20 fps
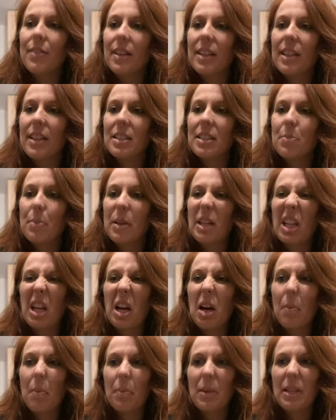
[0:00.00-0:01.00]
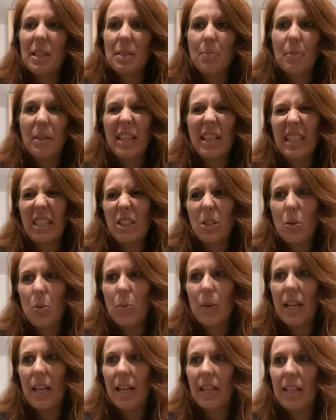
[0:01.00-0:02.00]
It's been like 2
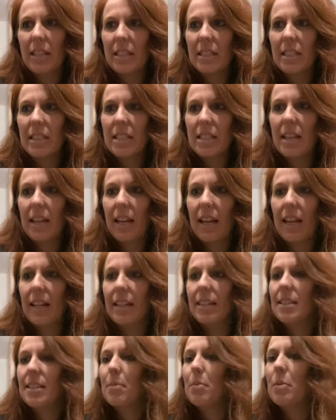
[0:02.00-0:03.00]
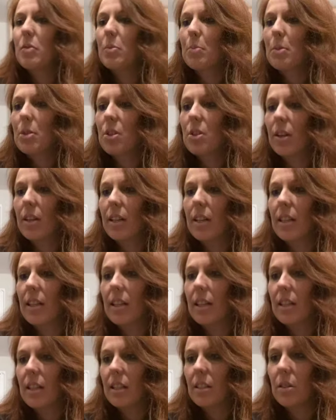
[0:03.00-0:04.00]
days, and some of them are starting to
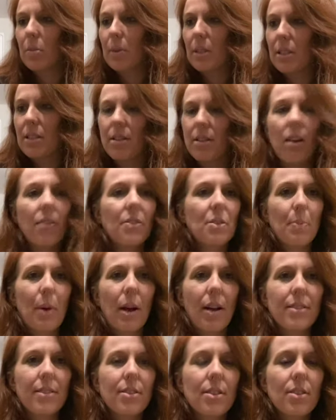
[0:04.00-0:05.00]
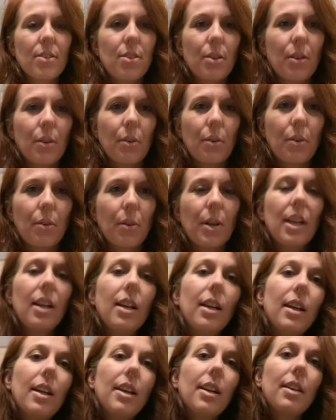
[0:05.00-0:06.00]
get a little bit of soft spots. So,
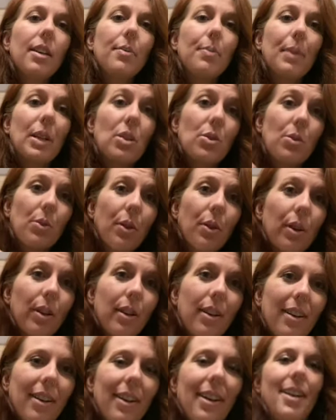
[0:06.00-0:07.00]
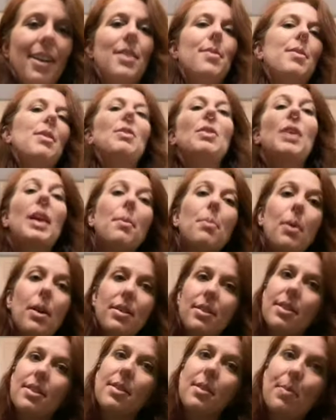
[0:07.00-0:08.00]
make sure if you can't
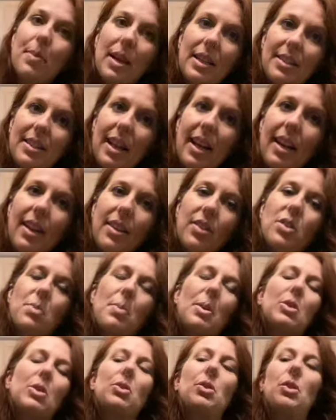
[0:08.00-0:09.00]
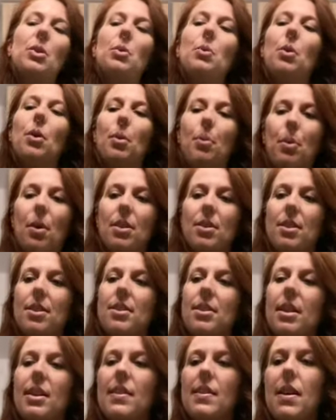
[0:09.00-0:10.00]
process them that day, just make sure you are
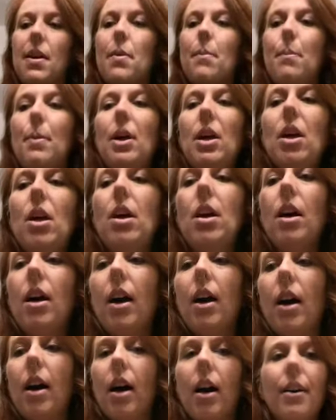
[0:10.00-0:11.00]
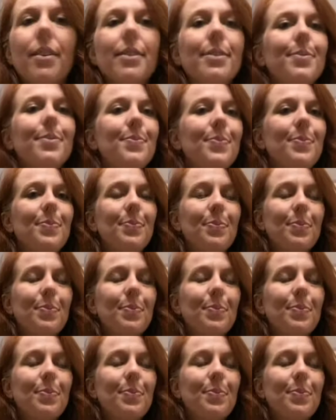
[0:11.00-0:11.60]
processing them um,